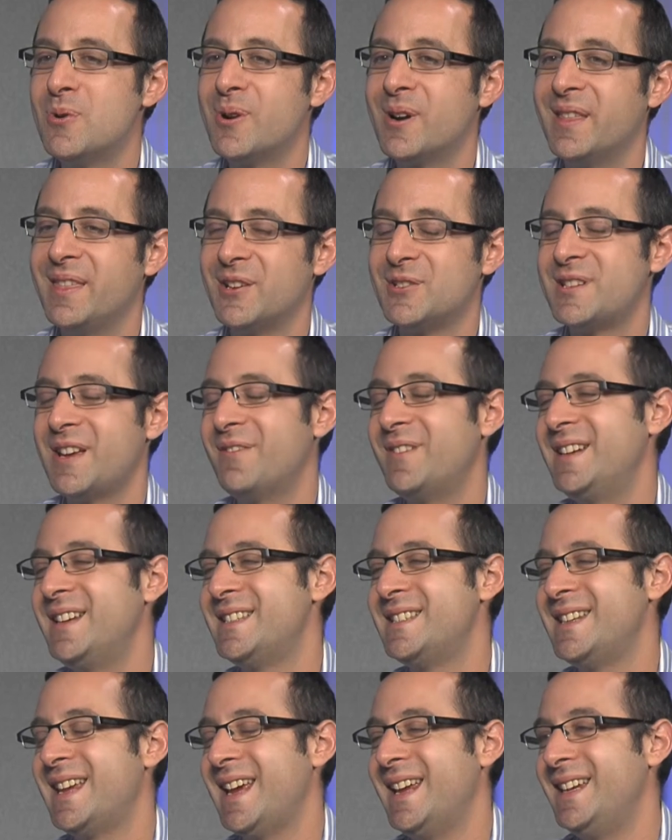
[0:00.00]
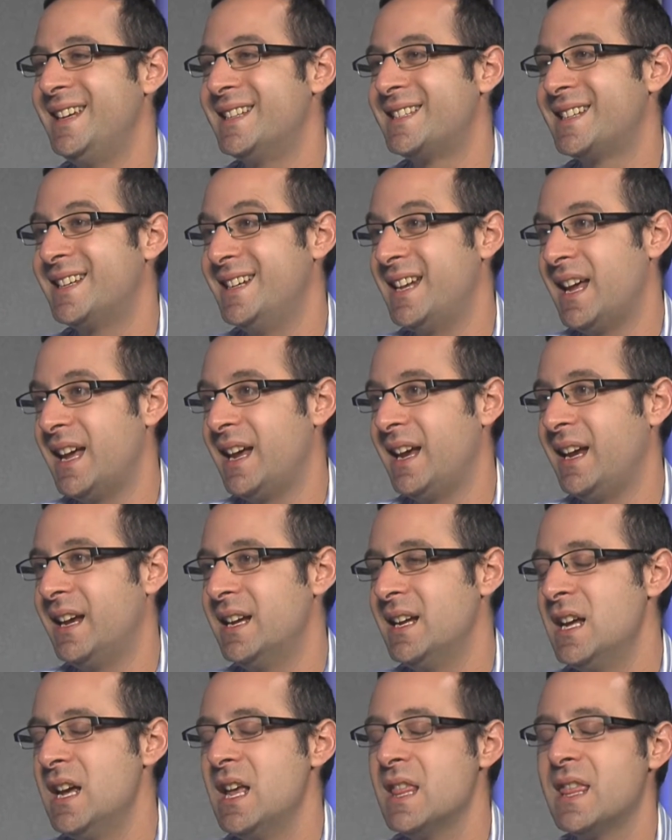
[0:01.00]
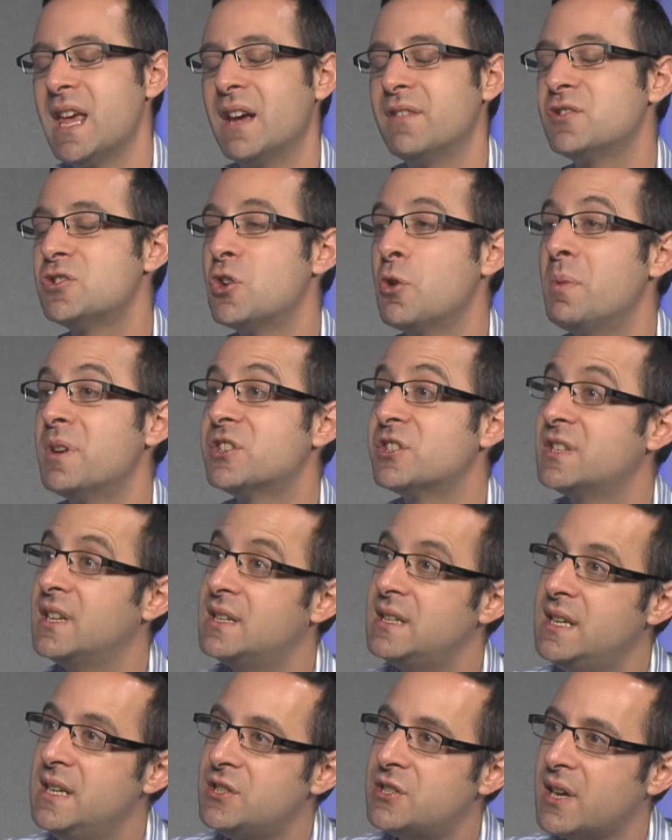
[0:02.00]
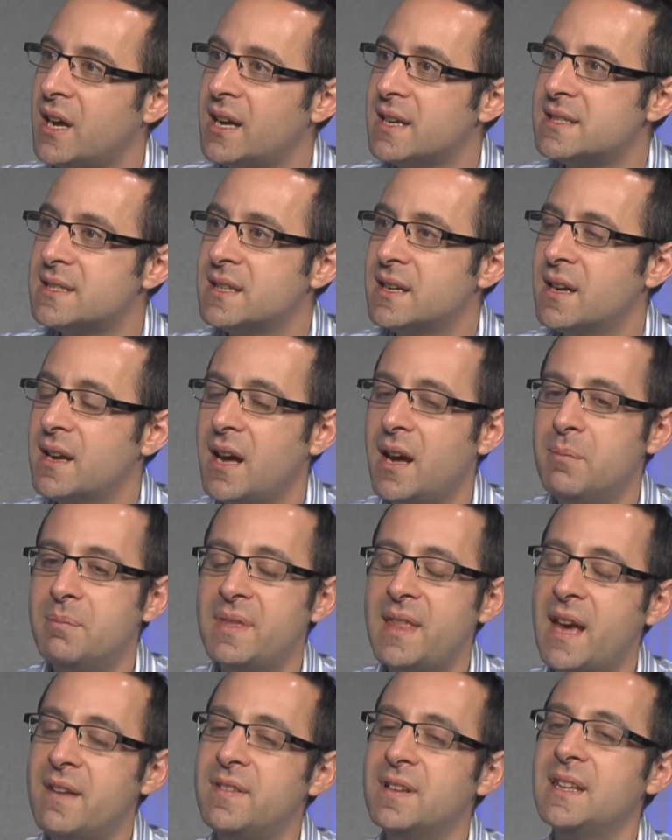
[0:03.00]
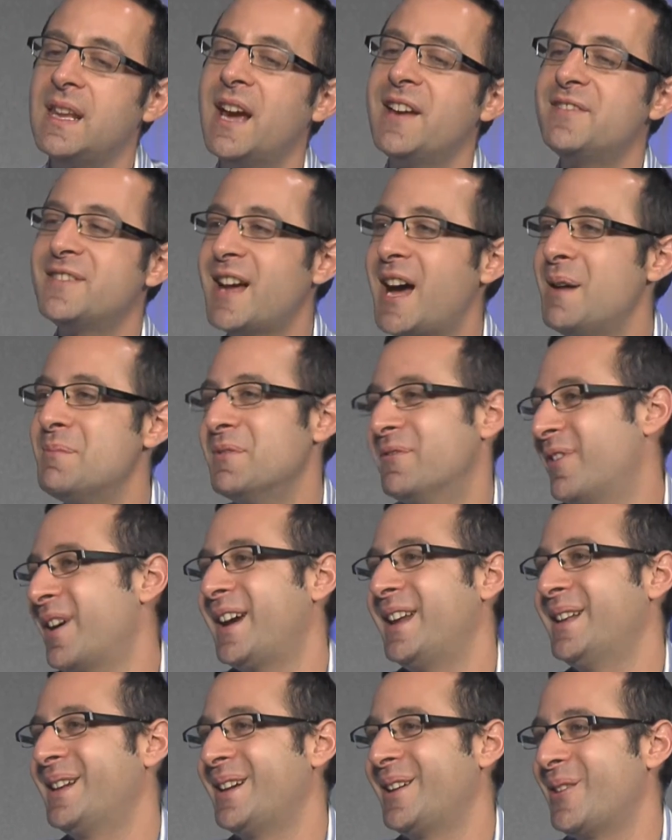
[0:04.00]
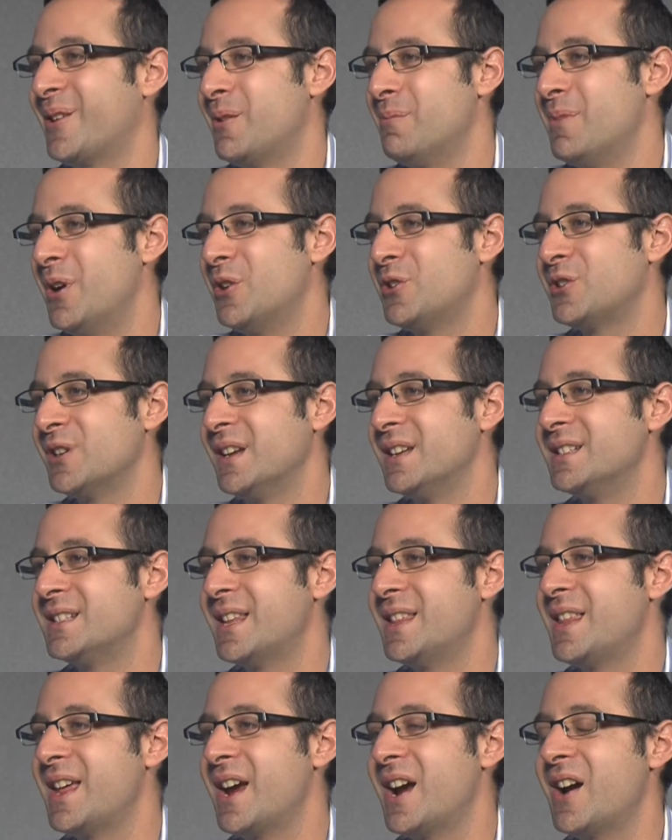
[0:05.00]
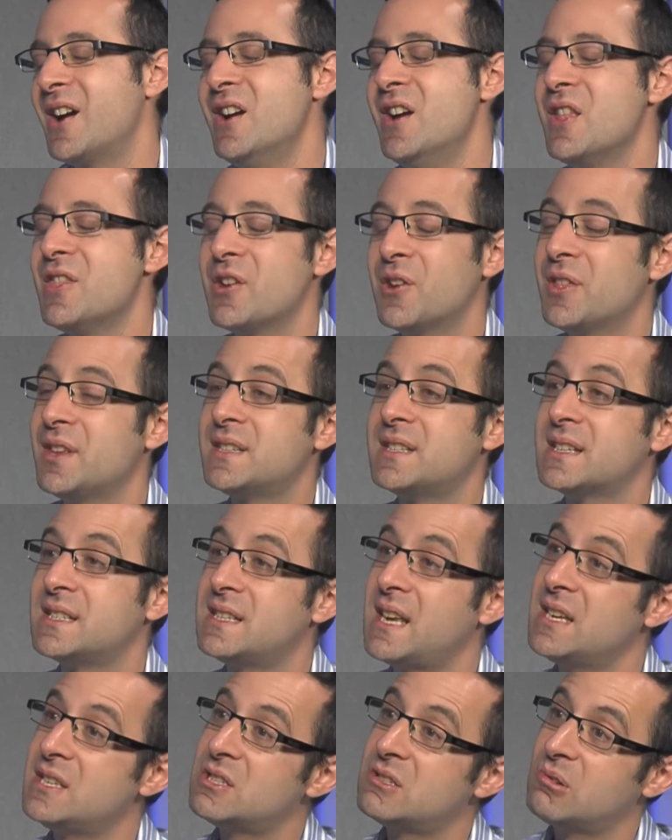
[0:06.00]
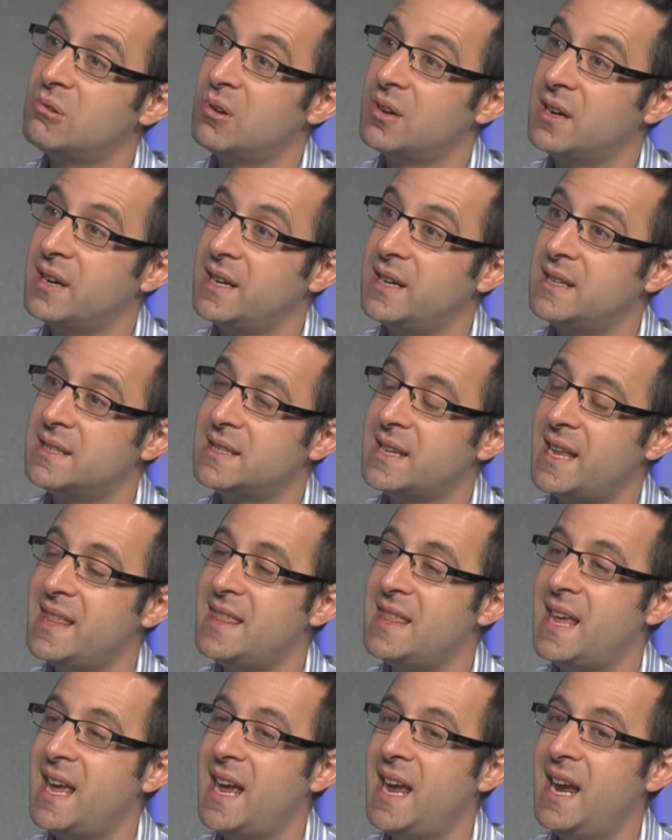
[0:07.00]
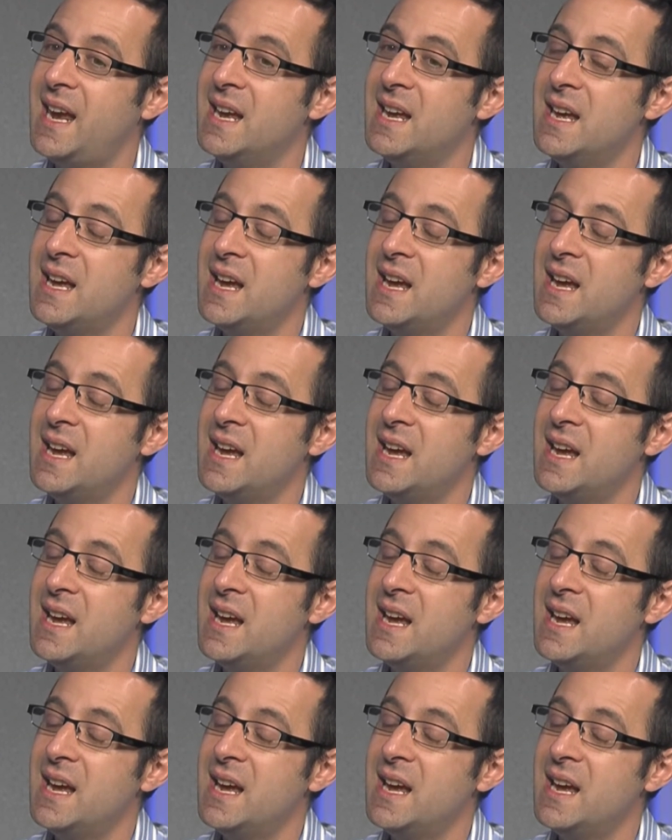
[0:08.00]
are in their 70s and 80s today, they have so much to teach us. They have a lifetime of regulating their emotions, and they're the success stories. And we